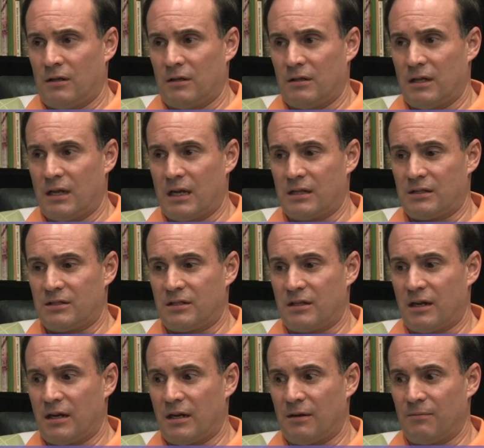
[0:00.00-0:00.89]
That's
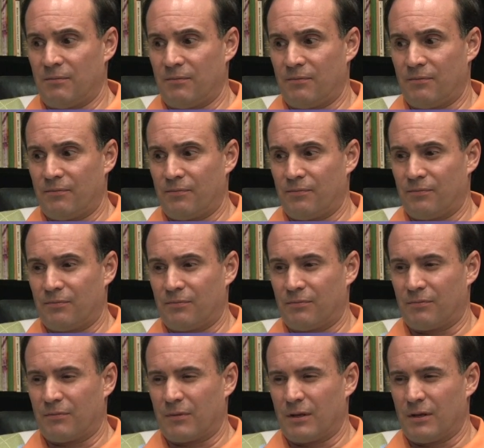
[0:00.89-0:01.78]

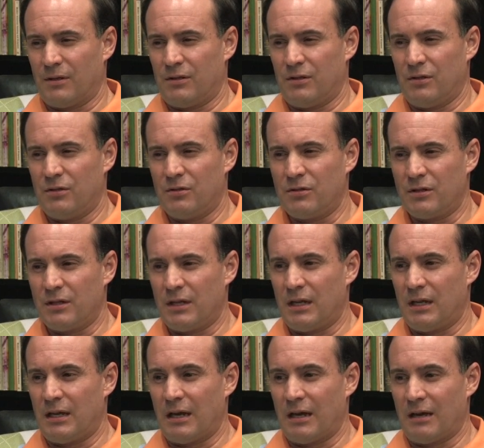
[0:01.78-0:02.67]

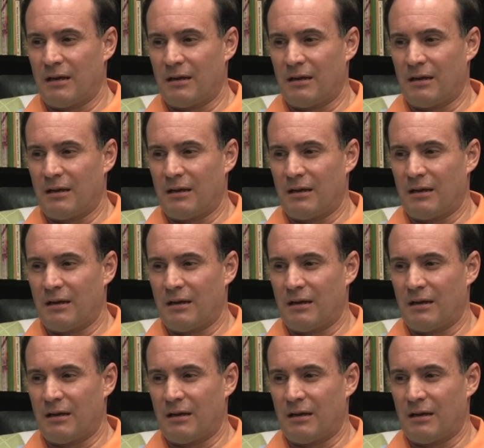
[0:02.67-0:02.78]
usually